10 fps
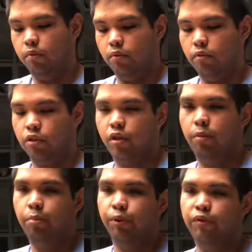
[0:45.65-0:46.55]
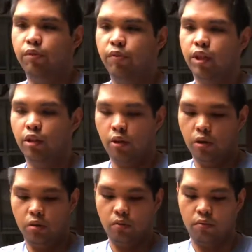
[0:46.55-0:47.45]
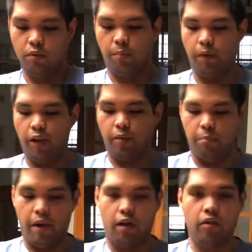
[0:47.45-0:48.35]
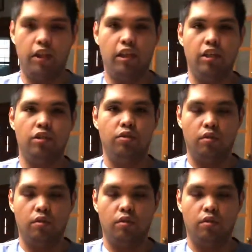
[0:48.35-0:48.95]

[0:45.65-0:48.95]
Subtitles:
described in the previous video, we apply a mount and then you